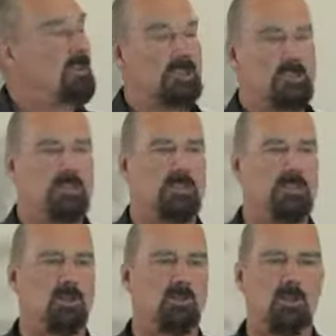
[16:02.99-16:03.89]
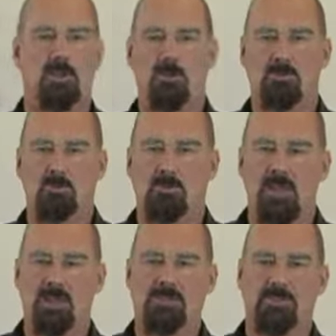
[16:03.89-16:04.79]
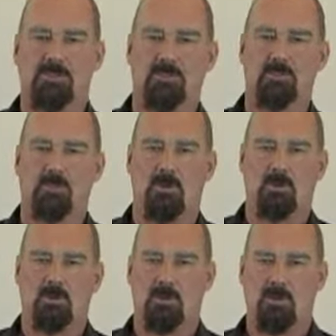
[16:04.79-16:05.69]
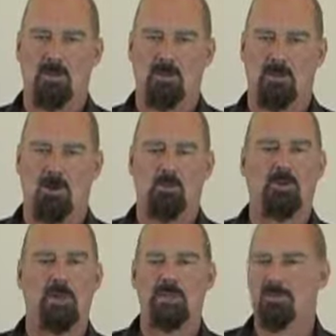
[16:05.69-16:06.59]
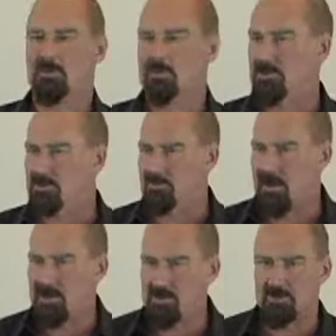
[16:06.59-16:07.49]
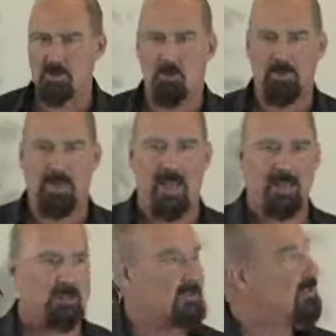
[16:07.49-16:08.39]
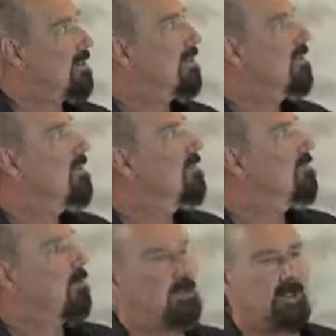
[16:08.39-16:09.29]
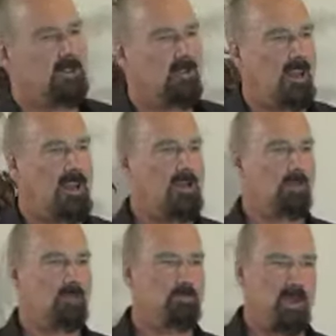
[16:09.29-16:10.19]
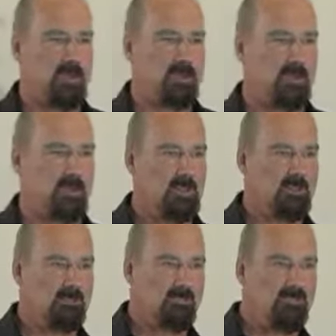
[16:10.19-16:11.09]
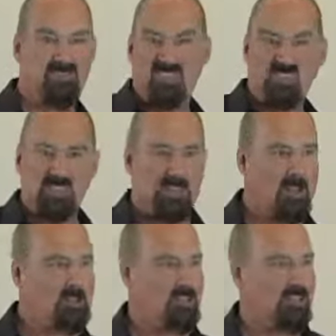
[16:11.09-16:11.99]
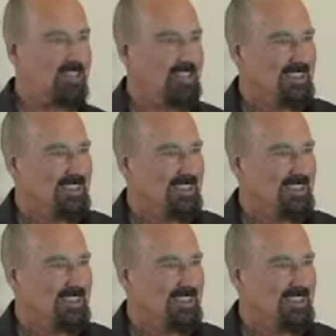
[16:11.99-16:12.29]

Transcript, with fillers: The, the Tokyo rail system op uh, operates on sort of microscopic accuracy, fully and reliably based on this fuzzy logic,